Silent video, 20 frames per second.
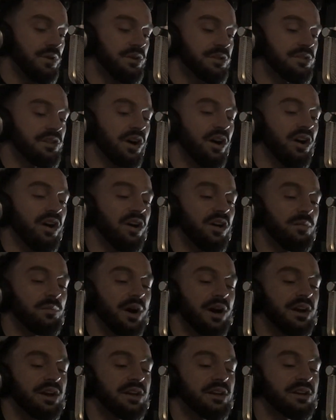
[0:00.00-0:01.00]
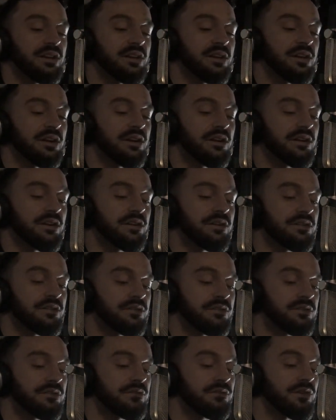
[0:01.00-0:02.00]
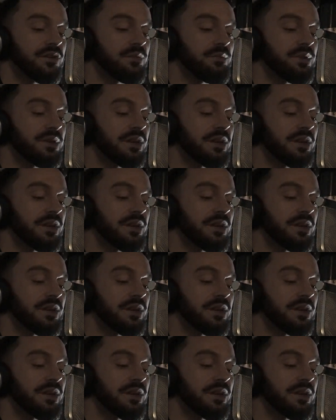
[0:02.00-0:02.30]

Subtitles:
With all my love,